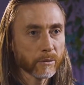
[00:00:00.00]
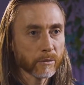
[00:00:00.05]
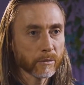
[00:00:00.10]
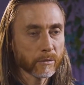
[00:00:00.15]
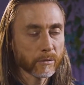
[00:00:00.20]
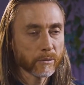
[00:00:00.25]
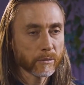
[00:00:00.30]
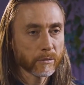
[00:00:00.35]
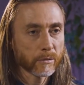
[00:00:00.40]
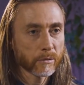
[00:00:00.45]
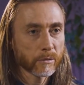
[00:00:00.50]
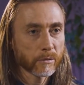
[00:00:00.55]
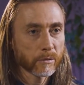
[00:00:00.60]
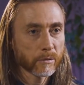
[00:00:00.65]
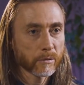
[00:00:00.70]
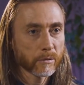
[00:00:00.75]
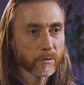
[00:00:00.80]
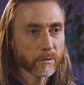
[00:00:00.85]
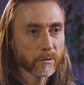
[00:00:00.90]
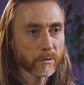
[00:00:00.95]
should think
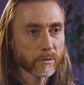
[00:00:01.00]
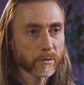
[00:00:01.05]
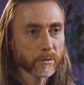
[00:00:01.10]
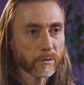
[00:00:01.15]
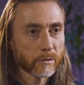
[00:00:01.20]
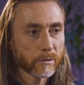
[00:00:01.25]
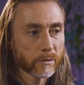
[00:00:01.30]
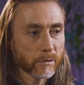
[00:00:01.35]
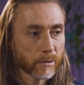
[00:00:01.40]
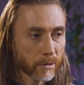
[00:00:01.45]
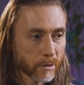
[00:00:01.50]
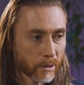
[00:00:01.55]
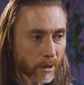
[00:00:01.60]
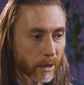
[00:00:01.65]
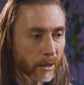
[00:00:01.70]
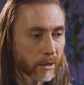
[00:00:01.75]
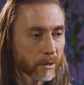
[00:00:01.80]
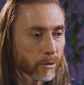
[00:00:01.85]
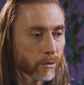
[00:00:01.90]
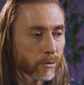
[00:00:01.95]
about it as often as they
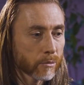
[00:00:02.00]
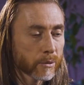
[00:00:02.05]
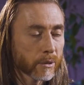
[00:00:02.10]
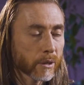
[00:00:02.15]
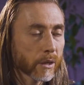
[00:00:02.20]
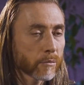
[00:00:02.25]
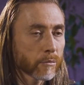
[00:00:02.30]
can,